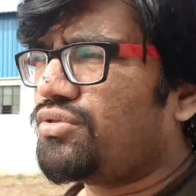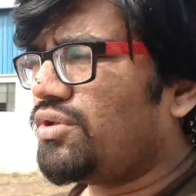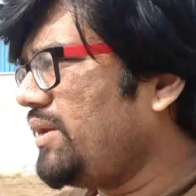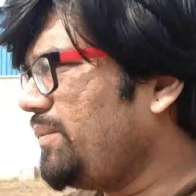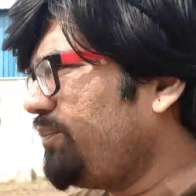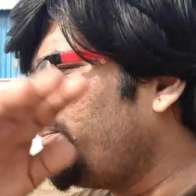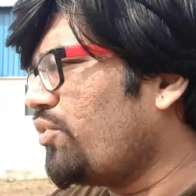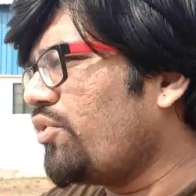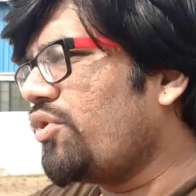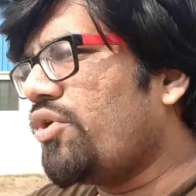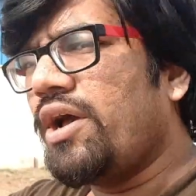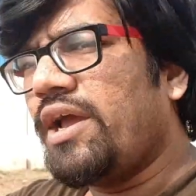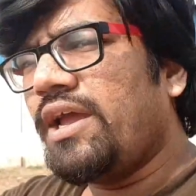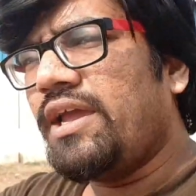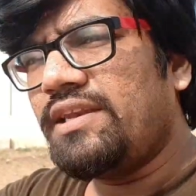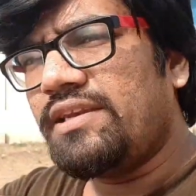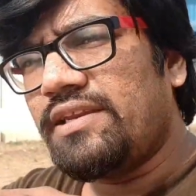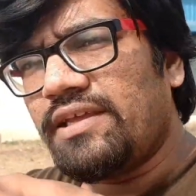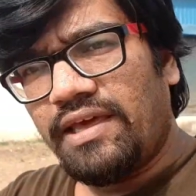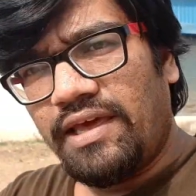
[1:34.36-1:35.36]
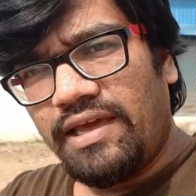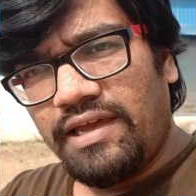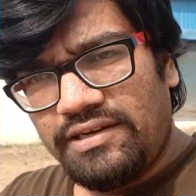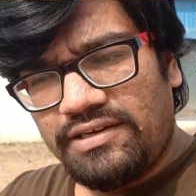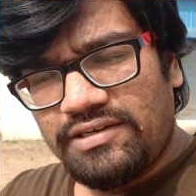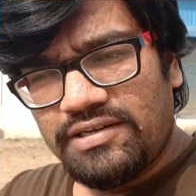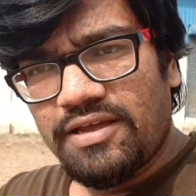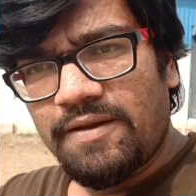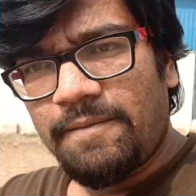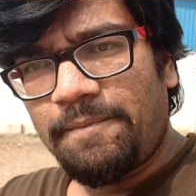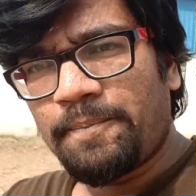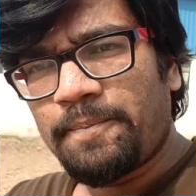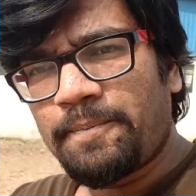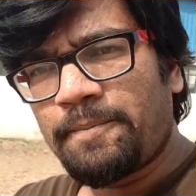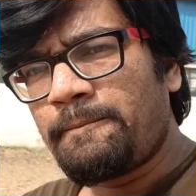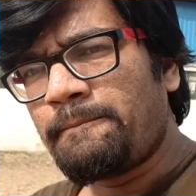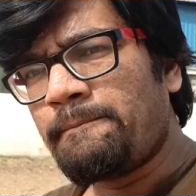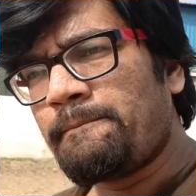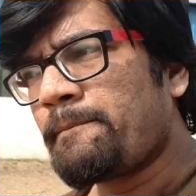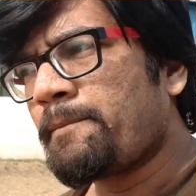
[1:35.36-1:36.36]

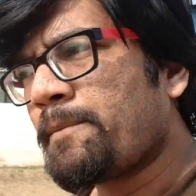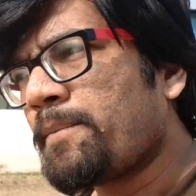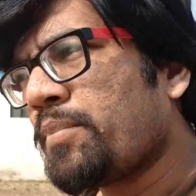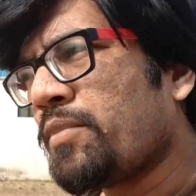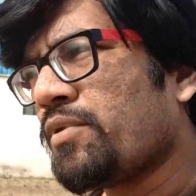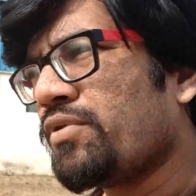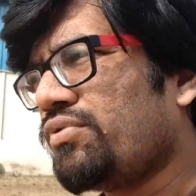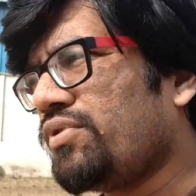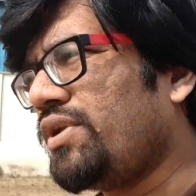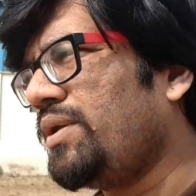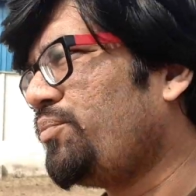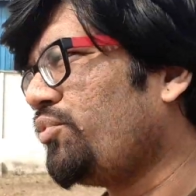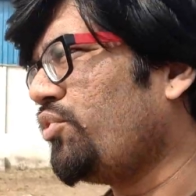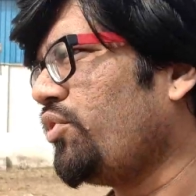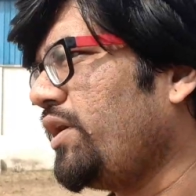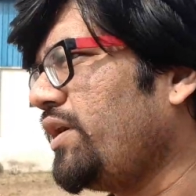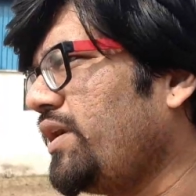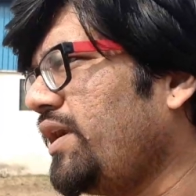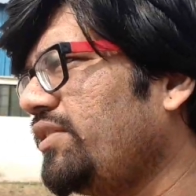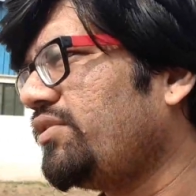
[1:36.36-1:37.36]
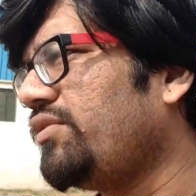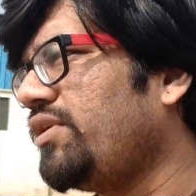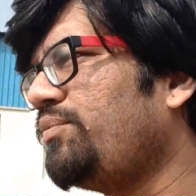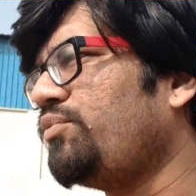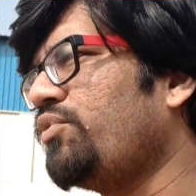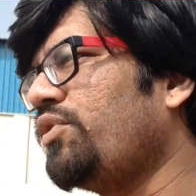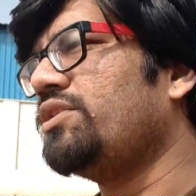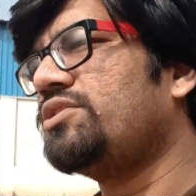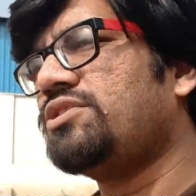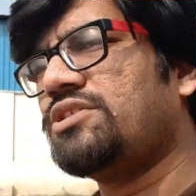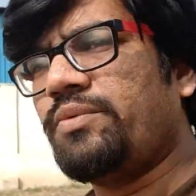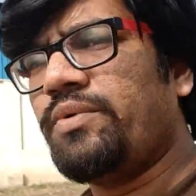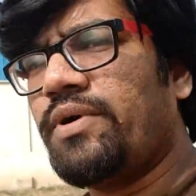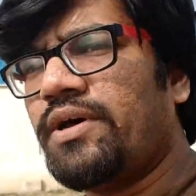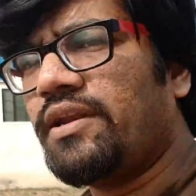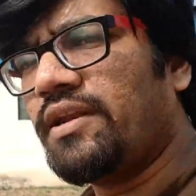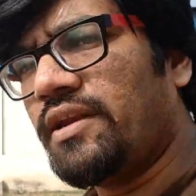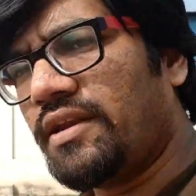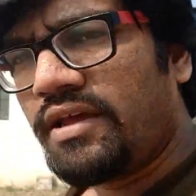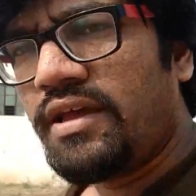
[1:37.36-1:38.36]

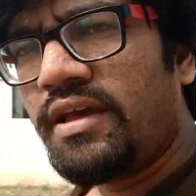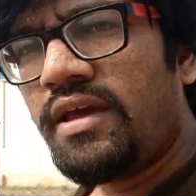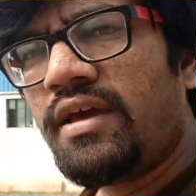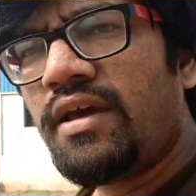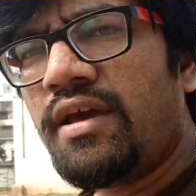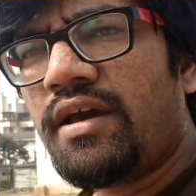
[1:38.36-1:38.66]
3.7